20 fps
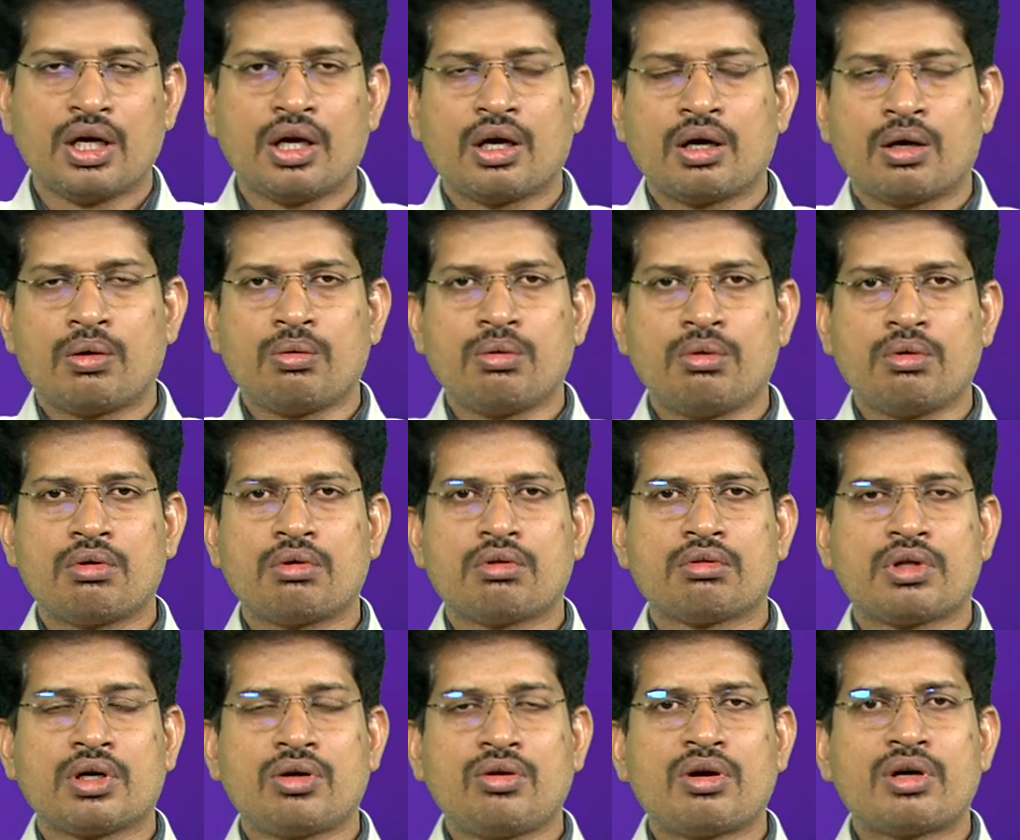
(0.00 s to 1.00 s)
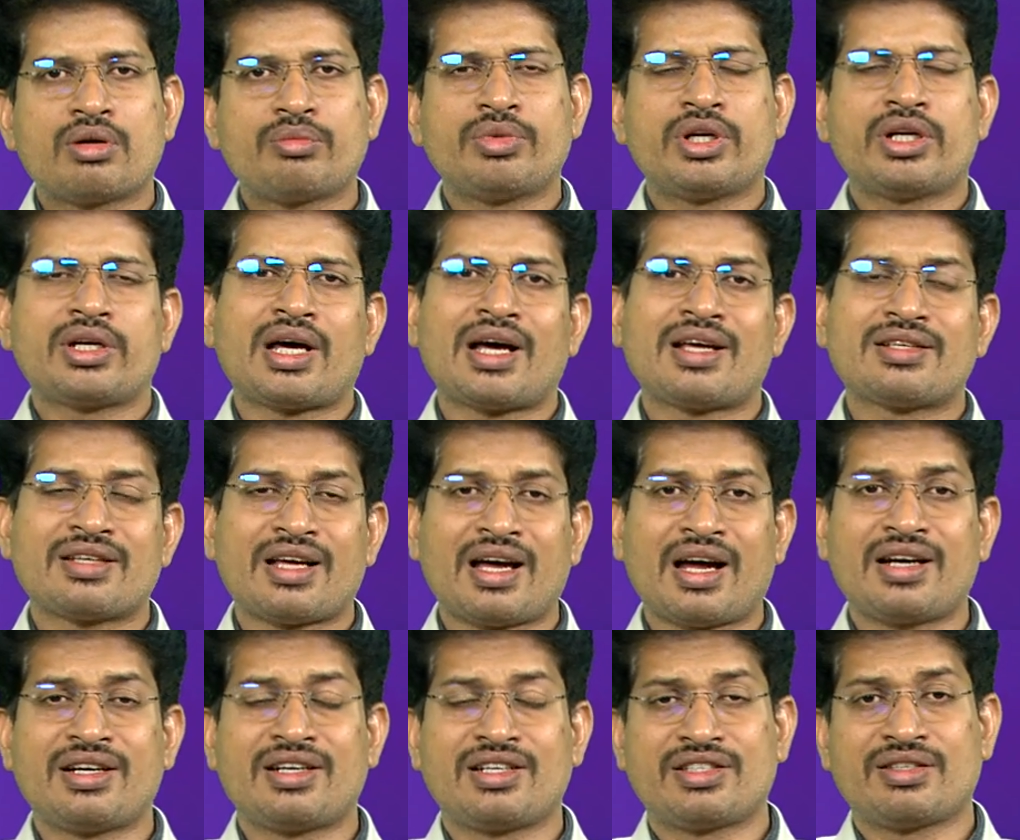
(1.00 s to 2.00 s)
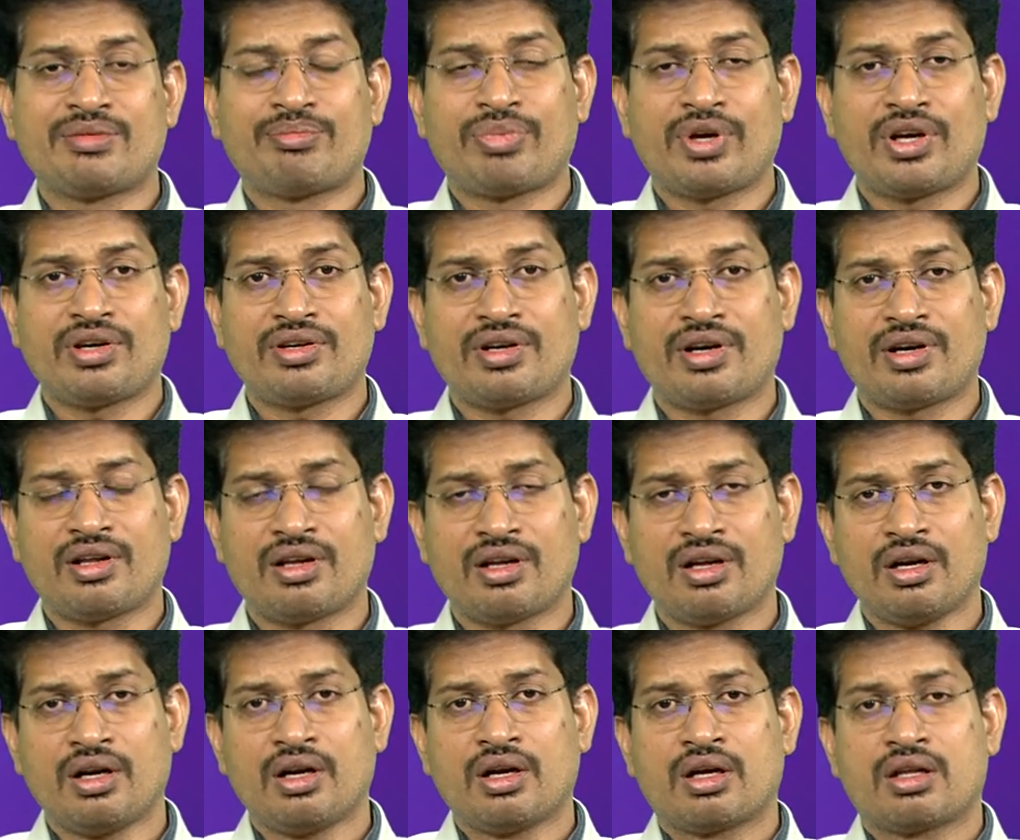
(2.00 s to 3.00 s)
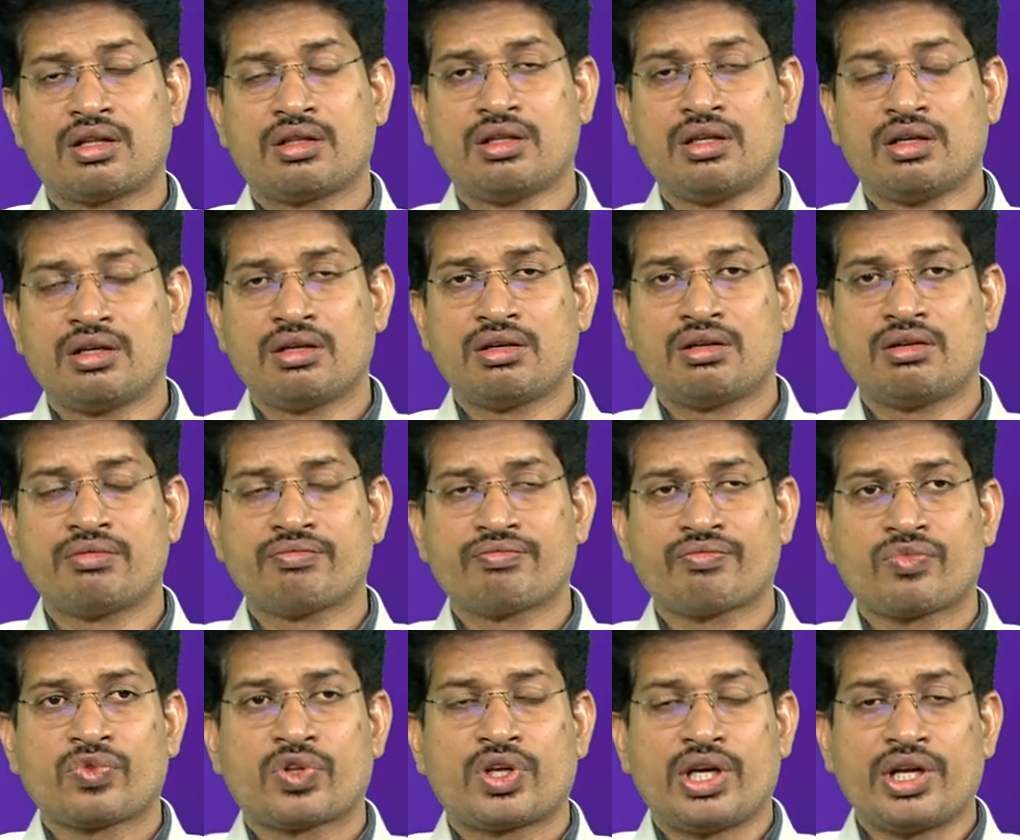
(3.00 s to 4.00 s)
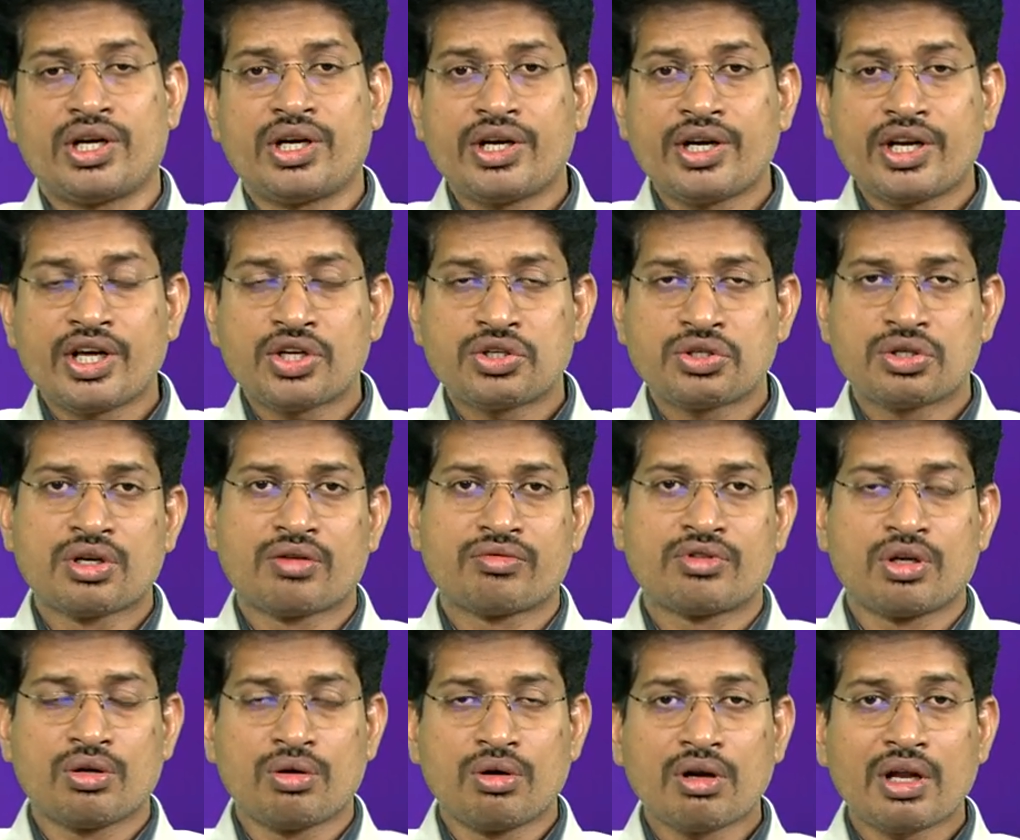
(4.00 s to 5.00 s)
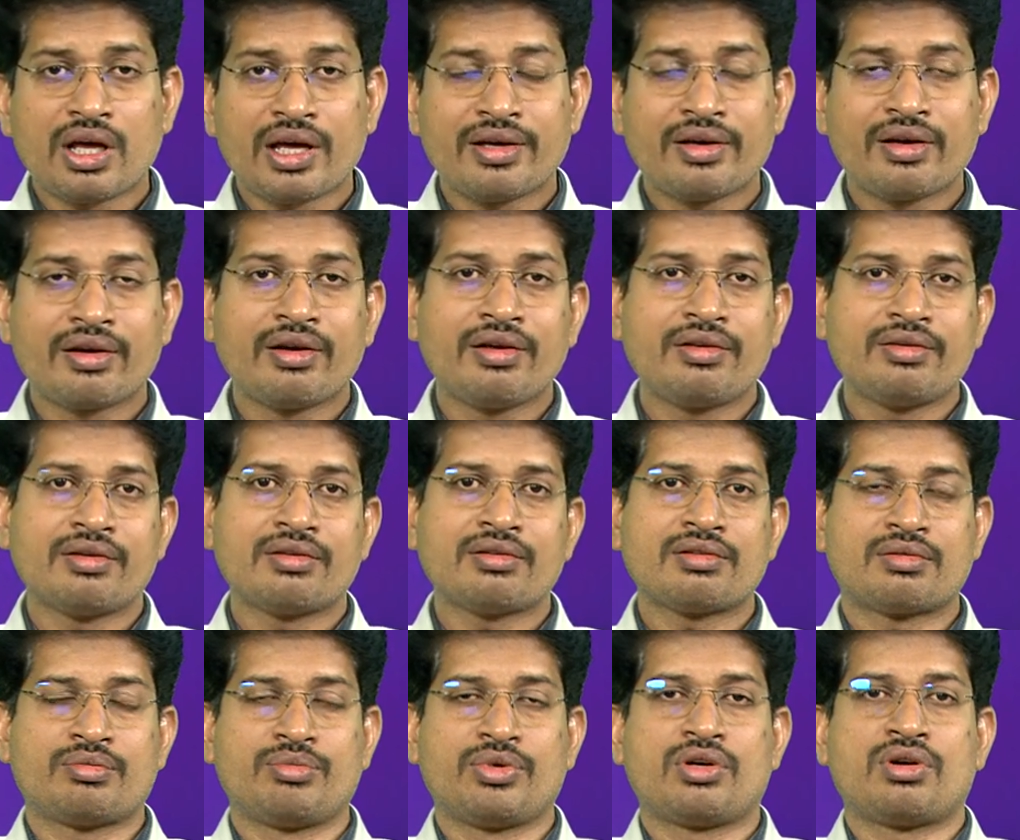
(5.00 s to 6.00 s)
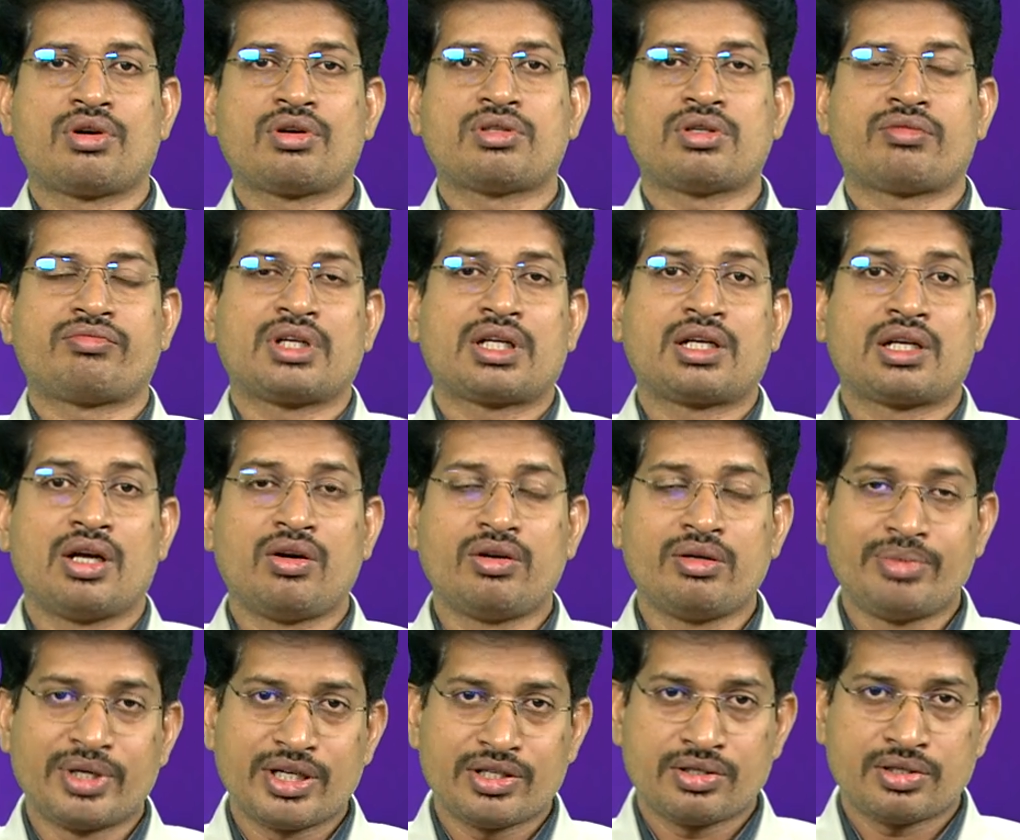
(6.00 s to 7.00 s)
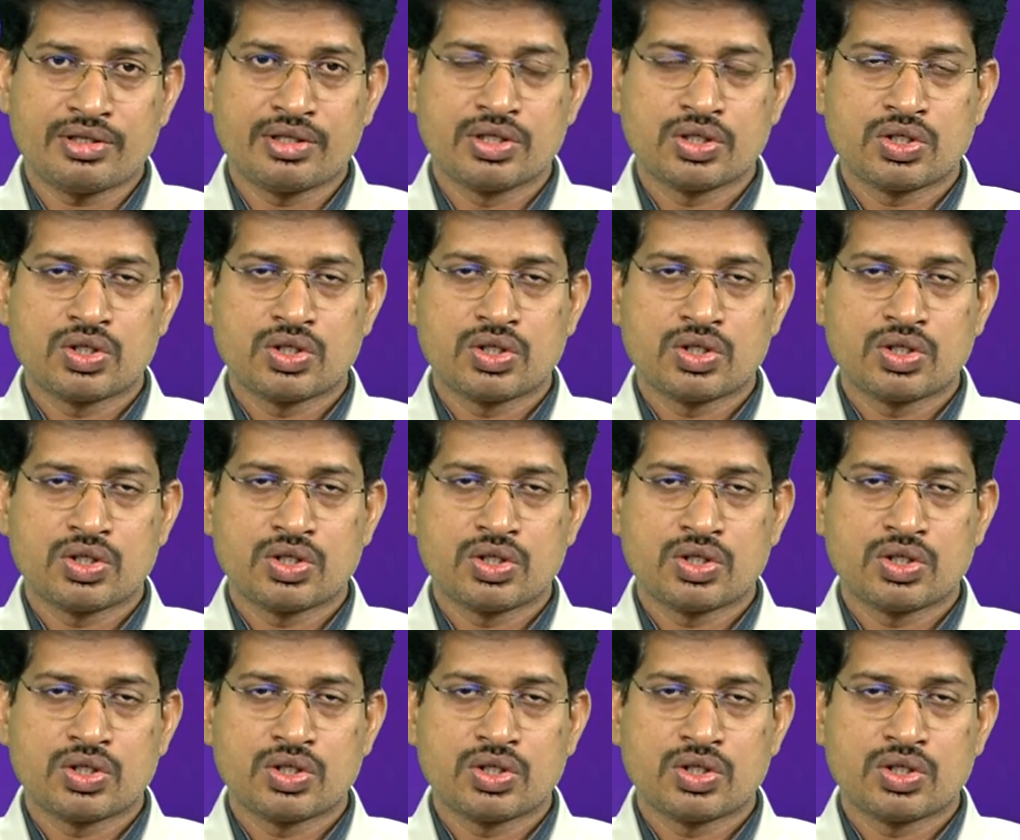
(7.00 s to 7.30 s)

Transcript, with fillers: w the government has anticipated the inundation of the low-lying regions because of the cloud burst.